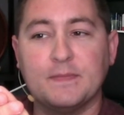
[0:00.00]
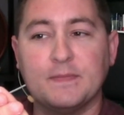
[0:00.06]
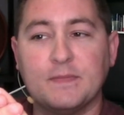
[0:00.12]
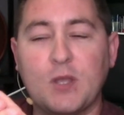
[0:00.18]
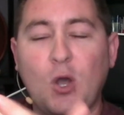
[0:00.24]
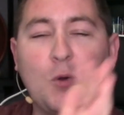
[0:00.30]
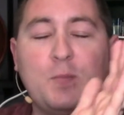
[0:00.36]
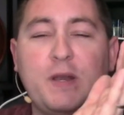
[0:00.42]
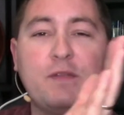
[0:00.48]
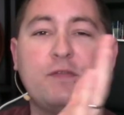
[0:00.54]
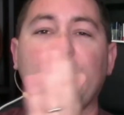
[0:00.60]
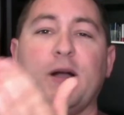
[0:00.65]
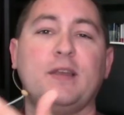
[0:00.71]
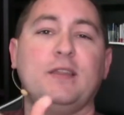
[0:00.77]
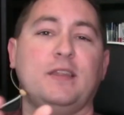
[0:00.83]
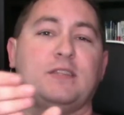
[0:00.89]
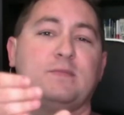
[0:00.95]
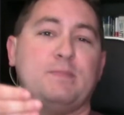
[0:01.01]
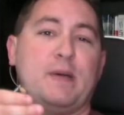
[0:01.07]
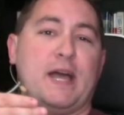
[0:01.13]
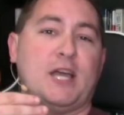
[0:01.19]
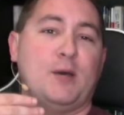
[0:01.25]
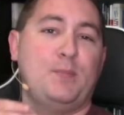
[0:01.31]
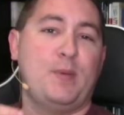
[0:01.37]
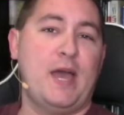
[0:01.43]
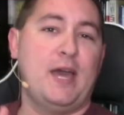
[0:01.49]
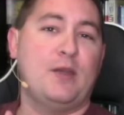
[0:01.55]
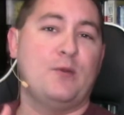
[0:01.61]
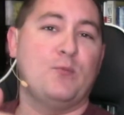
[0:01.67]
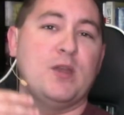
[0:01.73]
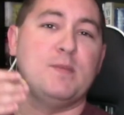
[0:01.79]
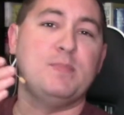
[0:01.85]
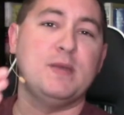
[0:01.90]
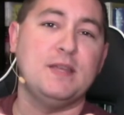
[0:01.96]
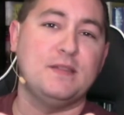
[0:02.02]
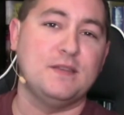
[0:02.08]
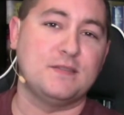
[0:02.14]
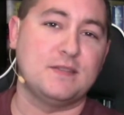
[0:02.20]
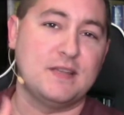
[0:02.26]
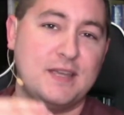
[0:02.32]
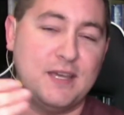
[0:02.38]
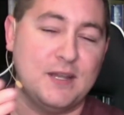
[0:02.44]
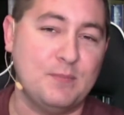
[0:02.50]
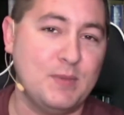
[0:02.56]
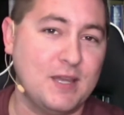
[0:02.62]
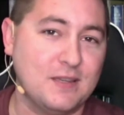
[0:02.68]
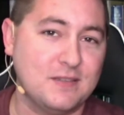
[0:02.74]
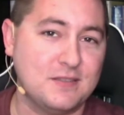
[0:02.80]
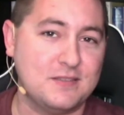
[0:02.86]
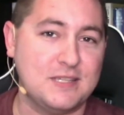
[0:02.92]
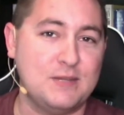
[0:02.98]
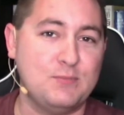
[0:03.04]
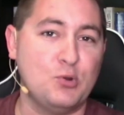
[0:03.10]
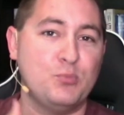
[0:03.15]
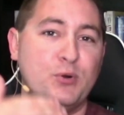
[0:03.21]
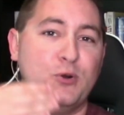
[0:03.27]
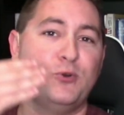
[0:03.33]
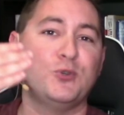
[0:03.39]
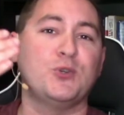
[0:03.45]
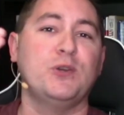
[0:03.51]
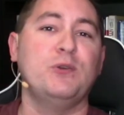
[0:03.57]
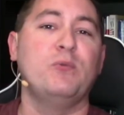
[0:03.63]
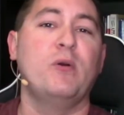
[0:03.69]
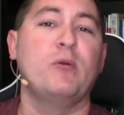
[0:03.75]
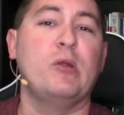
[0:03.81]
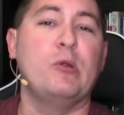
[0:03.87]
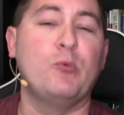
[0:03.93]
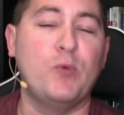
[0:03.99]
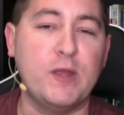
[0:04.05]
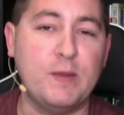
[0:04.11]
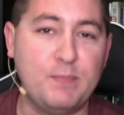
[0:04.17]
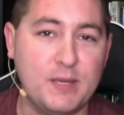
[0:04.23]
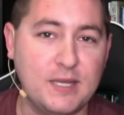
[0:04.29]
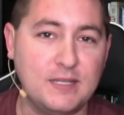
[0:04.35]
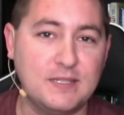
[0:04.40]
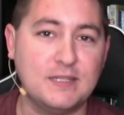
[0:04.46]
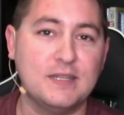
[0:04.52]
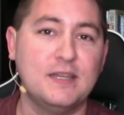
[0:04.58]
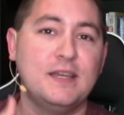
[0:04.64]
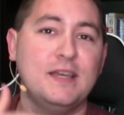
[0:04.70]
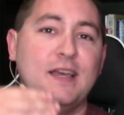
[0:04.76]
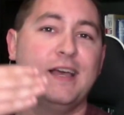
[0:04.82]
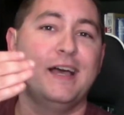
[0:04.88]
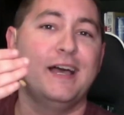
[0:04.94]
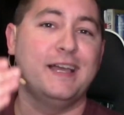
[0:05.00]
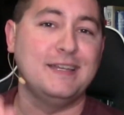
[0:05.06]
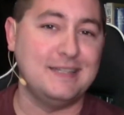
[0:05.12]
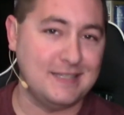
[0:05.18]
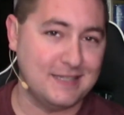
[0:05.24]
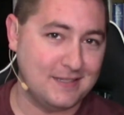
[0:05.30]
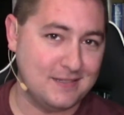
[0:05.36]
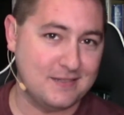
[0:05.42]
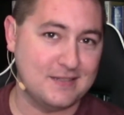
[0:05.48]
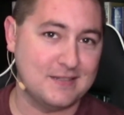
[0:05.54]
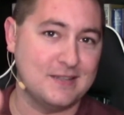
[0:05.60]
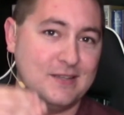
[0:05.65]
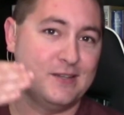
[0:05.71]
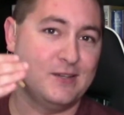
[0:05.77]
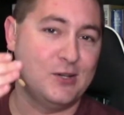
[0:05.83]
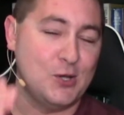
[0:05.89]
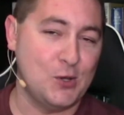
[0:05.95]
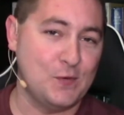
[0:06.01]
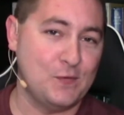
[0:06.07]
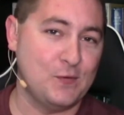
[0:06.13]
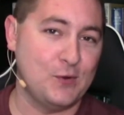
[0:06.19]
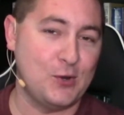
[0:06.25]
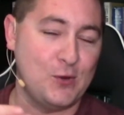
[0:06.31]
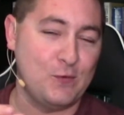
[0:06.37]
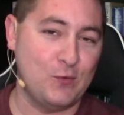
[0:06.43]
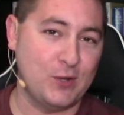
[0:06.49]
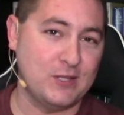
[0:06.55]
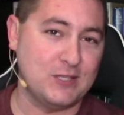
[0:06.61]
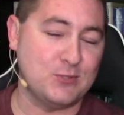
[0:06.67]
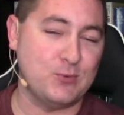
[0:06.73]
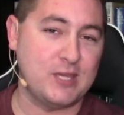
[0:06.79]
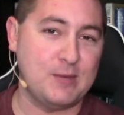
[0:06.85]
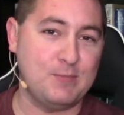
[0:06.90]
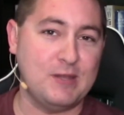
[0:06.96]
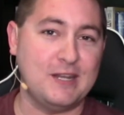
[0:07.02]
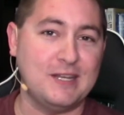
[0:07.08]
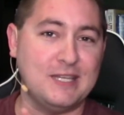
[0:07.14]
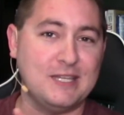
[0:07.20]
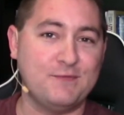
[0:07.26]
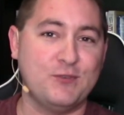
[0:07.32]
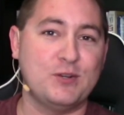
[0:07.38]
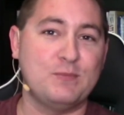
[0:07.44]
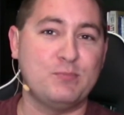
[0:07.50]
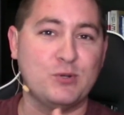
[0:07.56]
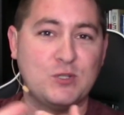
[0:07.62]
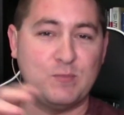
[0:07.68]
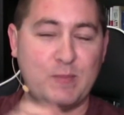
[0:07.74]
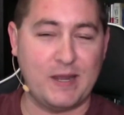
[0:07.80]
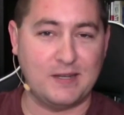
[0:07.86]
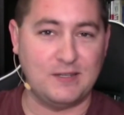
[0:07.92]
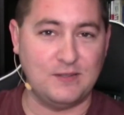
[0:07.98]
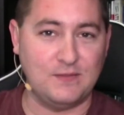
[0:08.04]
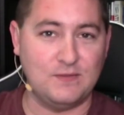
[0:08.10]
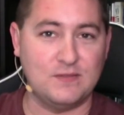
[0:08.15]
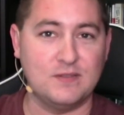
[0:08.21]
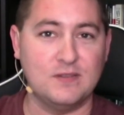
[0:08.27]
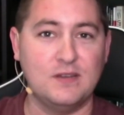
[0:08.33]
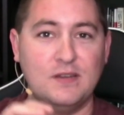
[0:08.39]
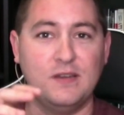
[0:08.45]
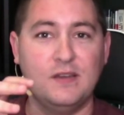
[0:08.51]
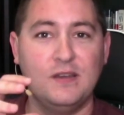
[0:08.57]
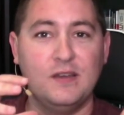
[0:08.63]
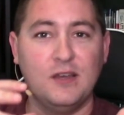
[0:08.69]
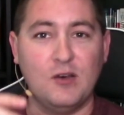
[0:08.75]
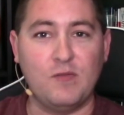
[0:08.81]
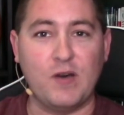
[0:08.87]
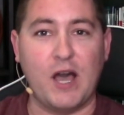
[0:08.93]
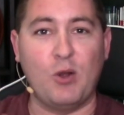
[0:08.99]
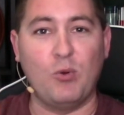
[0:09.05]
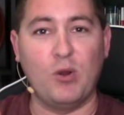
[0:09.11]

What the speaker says: oh, never mind, let's back up and repeat this again because it's Hebrew poetry where we repeat ideas over and over again. So we keep getting different perspectives of how we're